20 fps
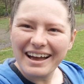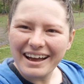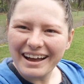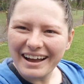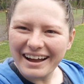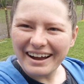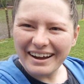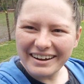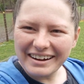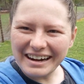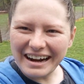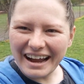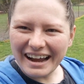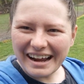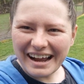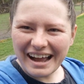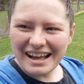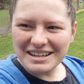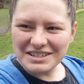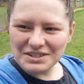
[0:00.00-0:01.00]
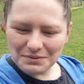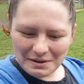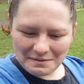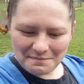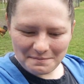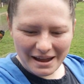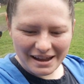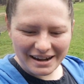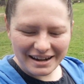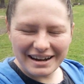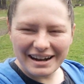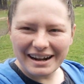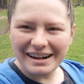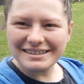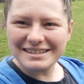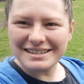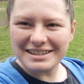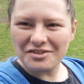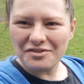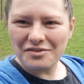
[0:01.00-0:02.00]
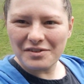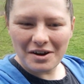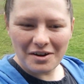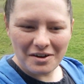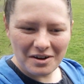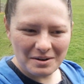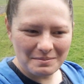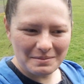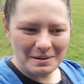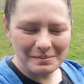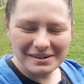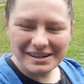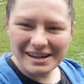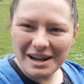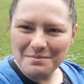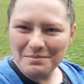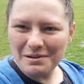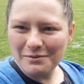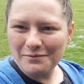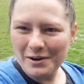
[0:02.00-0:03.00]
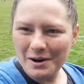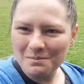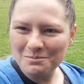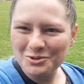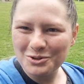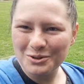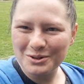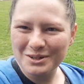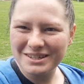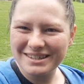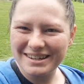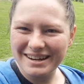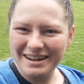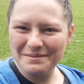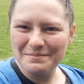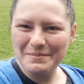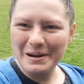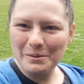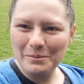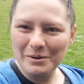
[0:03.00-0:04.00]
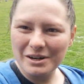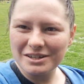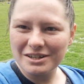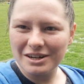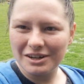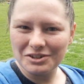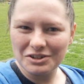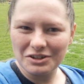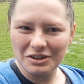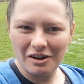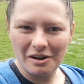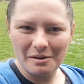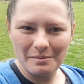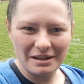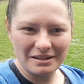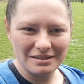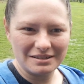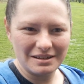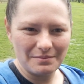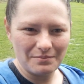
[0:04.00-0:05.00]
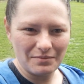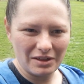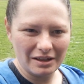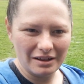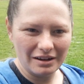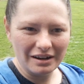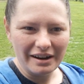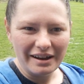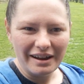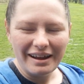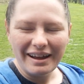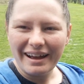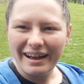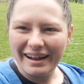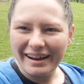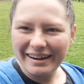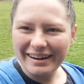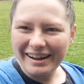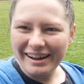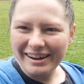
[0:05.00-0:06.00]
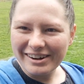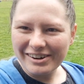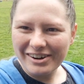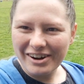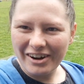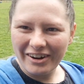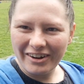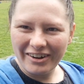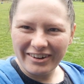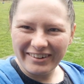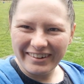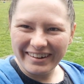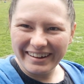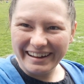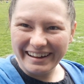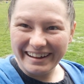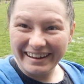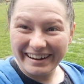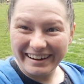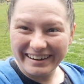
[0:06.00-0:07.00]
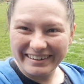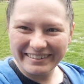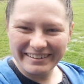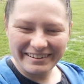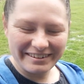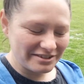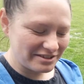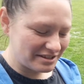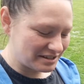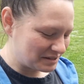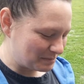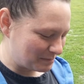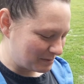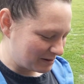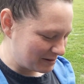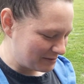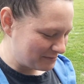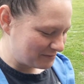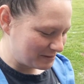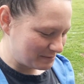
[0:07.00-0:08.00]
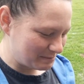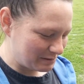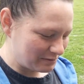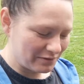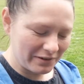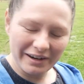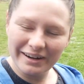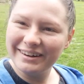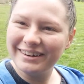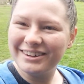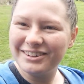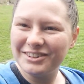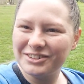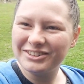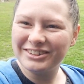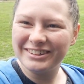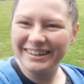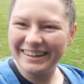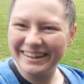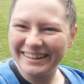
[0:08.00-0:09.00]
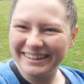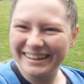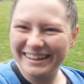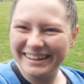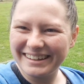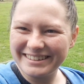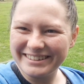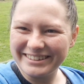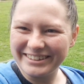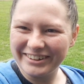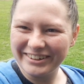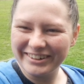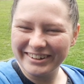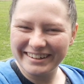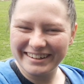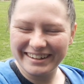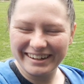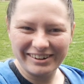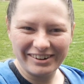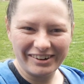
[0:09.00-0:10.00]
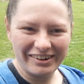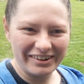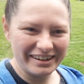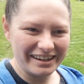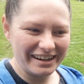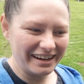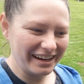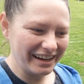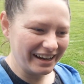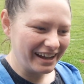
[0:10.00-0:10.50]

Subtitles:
All right, guys, we've made it out to the farm. I want to get my farm chores done, but I want to talk to you all about something. I got a call earlier this morning from a friend who's looking to get started in gardening.